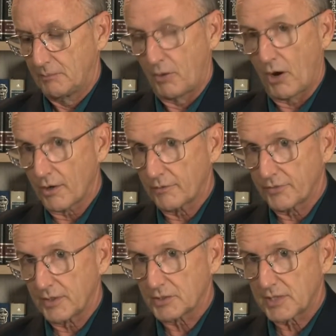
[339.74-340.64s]
part
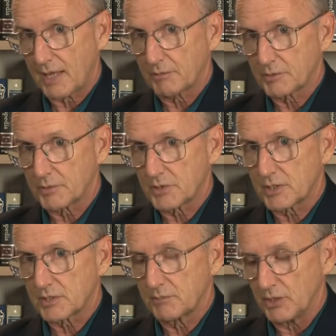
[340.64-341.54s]
of the establishment
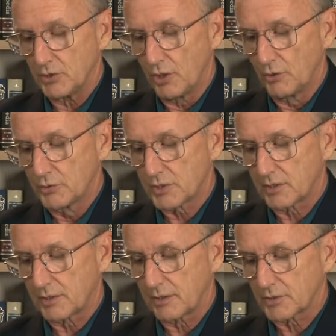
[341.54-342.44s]
system. He knows
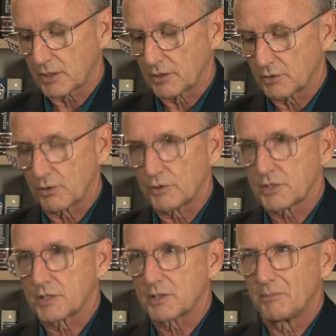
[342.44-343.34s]
that there's a control
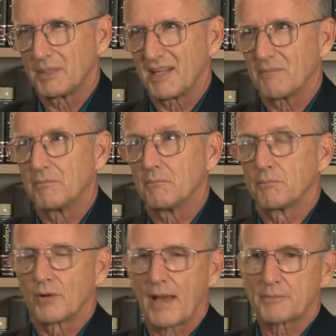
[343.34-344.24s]
system, but he
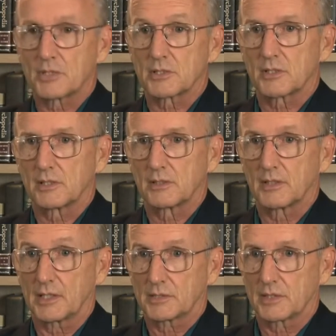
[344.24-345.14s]
perhaps
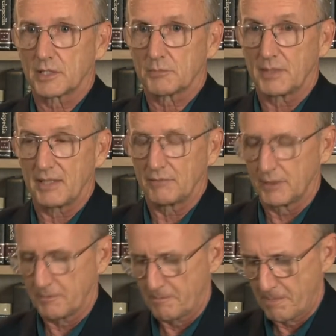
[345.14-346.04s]
thinks that it's
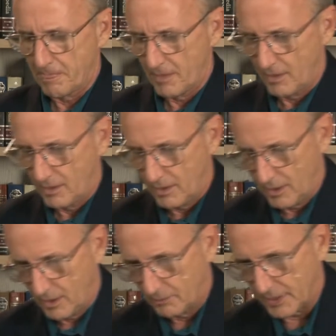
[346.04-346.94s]
benevolent.
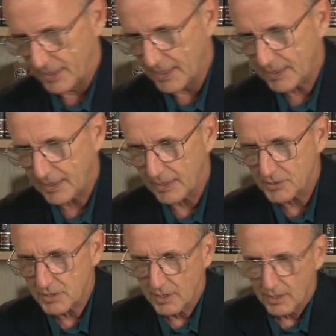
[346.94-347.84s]
But in any case,